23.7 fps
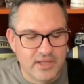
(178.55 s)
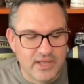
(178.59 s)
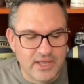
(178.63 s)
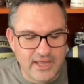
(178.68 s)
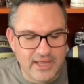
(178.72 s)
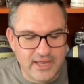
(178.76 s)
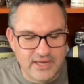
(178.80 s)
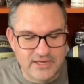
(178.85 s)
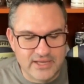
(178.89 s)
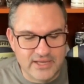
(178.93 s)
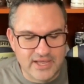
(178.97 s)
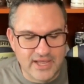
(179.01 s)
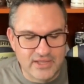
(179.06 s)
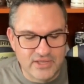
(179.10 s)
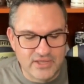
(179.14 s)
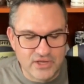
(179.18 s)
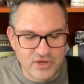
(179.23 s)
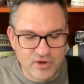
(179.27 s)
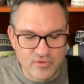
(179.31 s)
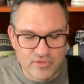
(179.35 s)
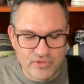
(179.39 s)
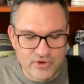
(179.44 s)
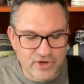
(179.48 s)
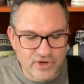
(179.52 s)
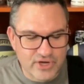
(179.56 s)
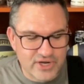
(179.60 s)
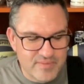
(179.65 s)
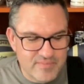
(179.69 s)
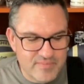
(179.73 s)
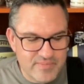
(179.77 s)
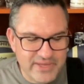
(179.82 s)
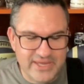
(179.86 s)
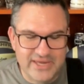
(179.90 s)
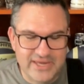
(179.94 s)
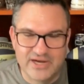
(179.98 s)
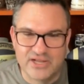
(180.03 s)
And, they're going to
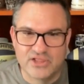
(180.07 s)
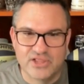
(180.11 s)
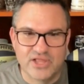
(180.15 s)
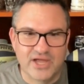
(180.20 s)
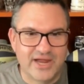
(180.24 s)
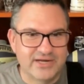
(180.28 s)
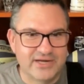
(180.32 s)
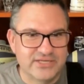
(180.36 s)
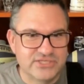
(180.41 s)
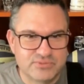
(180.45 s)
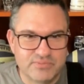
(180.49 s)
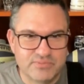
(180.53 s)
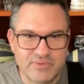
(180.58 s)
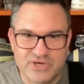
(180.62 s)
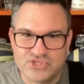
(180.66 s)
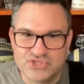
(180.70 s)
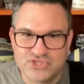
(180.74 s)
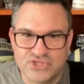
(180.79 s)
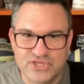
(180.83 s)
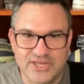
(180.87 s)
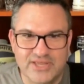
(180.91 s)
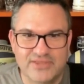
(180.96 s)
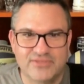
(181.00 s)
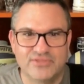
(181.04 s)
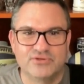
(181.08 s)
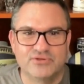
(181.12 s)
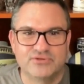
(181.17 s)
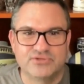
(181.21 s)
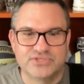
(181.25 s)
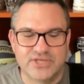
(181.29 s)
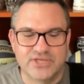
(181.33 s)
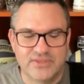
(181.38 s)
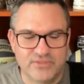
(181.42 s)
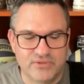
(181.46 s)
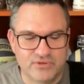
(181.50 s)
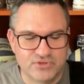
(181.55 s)
be in a lot, especially in
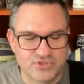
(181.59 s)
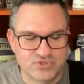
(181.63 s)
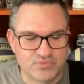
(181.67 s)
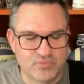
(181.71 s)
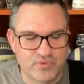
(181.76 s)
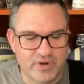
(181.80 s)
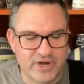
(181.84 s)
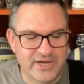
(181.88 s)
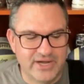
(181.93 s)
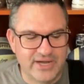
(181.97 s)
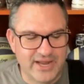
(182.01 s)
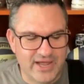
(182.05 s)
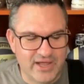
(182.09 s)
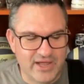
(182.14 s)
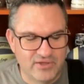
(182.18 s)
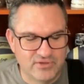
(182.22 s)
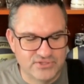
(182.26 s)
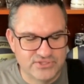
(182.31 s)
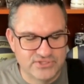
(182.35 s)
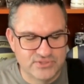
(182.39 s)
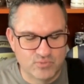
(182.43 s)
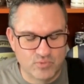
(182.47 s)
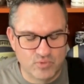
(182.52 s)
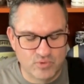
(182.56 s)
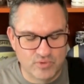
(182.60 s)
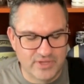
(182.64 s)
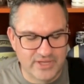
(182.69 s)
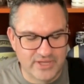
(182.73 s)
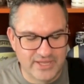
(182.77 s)
those rundowns. And